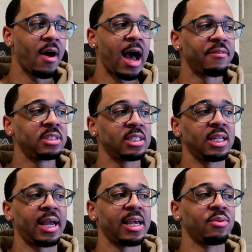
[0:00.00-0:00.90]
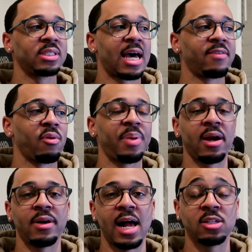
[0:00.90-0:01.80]
obviously, like, it was kind of a
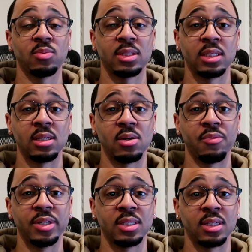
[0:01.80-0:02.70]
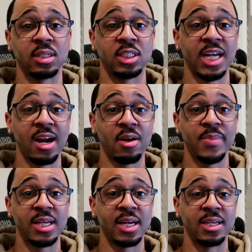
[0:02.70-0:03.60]
paradox with the chair,
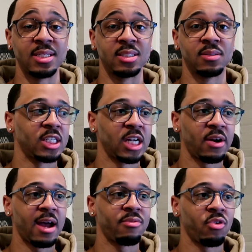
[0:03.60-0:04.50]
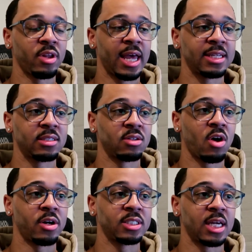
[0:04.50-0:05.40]
because the chair had four legs and
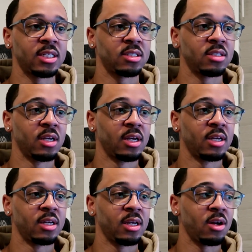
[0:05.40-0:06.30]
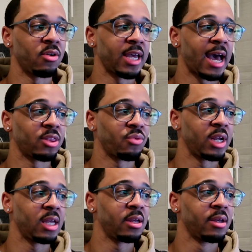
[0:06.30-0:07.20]
all of a sudden it only had
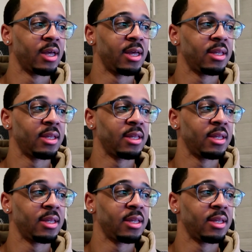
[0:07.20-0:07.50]
three.